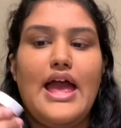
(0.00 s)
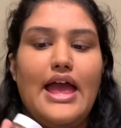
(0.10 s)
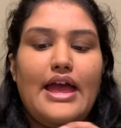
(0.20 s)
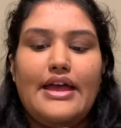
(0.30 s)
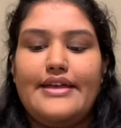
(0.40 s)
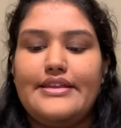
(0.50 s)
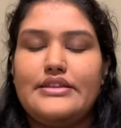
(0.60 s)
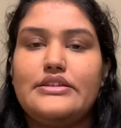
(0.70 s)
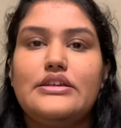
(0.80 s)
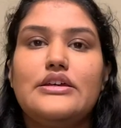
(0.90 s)
And
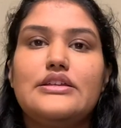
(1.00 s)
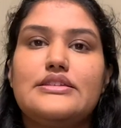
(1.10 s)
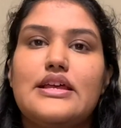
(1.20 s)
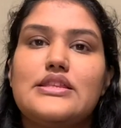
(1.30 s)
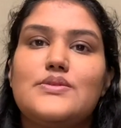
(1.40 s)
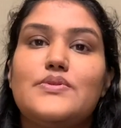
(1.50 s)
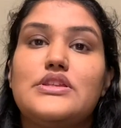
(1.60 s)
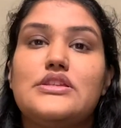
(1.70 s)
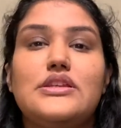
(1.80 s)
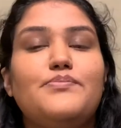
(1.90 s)
since we
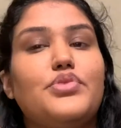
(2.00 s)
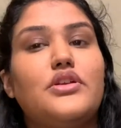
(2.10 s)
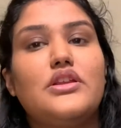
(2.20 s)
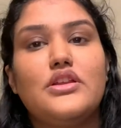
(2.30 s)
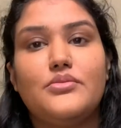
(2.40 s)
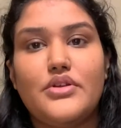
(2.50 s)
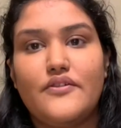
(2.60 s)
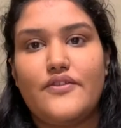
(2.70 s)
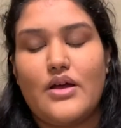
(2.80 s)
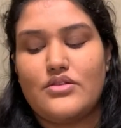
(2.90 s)
did put a little bit of
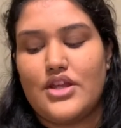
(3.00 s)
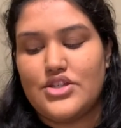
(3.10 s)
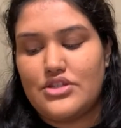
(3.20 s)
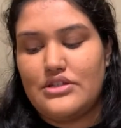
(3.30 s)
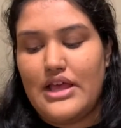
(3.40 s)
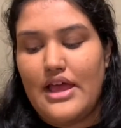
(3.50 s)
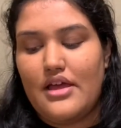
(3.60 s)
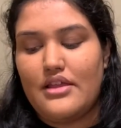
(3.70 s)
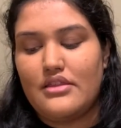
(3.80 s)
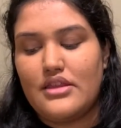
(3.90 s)
foundation
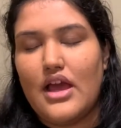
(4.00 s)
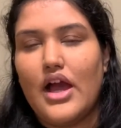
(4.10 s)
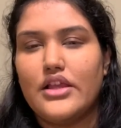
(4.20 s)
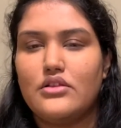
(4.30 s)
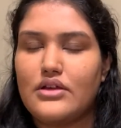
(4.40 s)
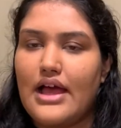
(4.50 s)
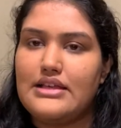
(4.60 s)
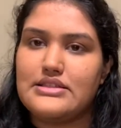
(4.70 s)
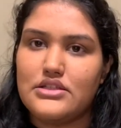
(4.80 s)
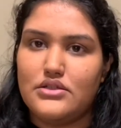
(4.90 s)
and the eye look has
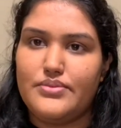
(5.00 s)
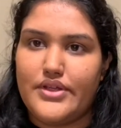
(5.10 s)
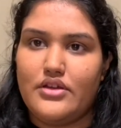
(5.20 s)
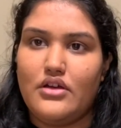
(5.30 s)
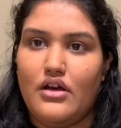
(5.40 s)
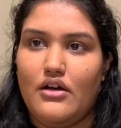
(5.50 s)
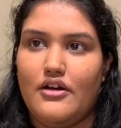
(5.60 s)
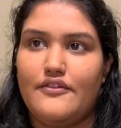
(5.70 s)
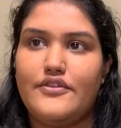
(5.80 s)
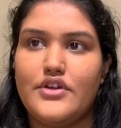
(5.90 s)
a little bit of